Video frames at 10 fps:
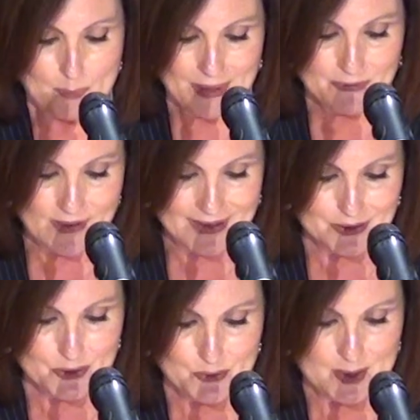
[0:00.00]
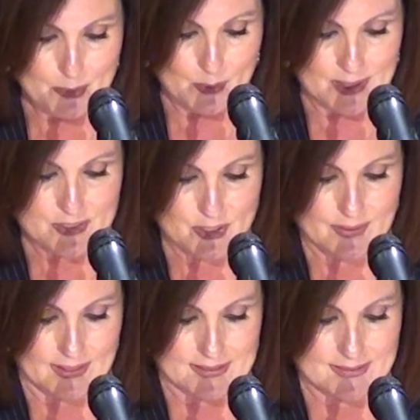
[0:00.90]
My final 3 points are
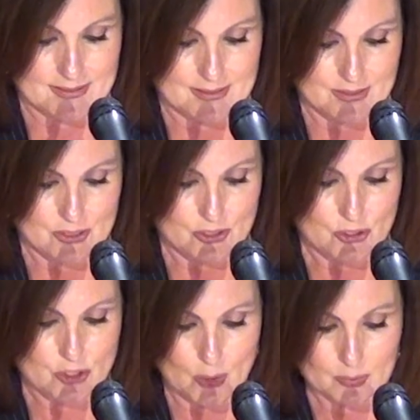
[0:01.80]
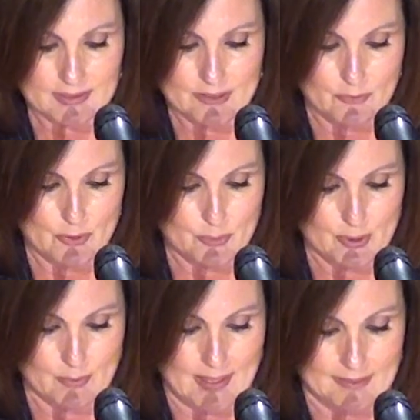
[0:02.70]
this. Don't live with
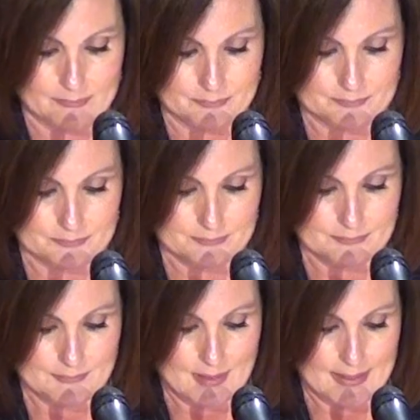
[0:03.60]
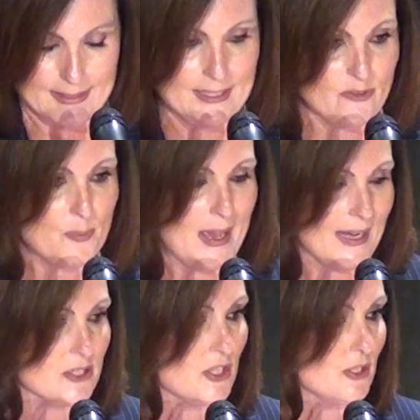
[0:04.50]
regret. Give
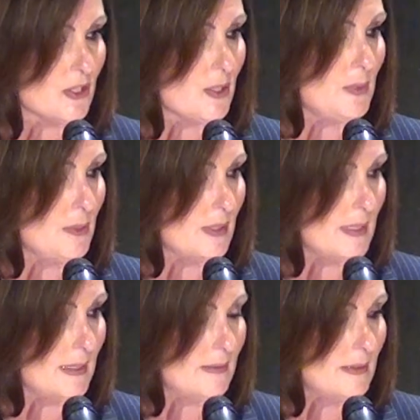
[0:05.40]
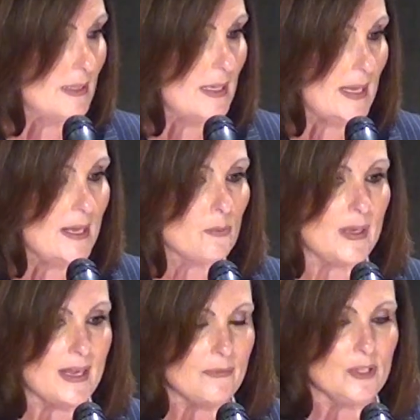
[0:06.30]
back to your community. And
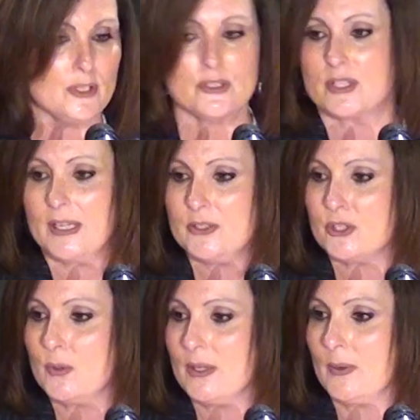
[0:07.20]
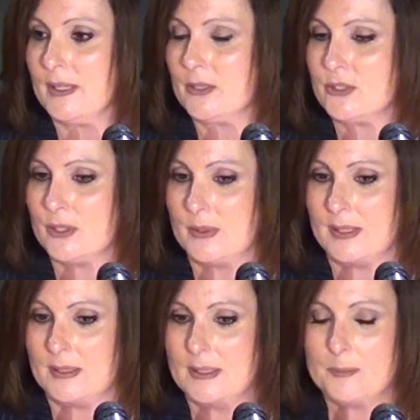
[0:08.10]
whenever you're done doing what you're doing,
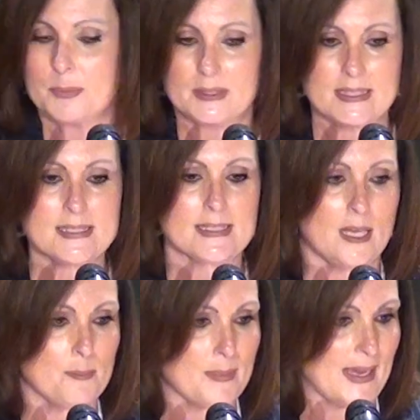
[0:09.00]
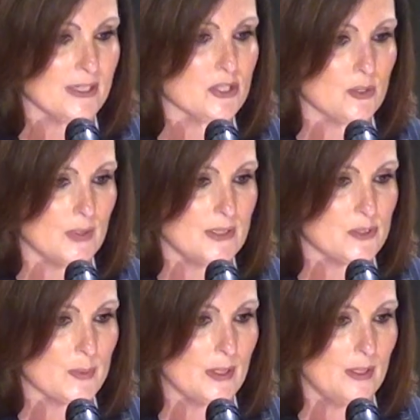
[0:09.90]
please come back to
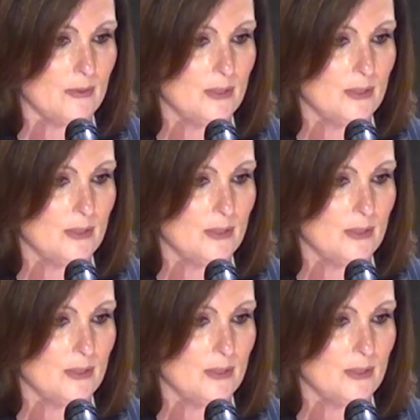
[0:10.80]
Greensboro.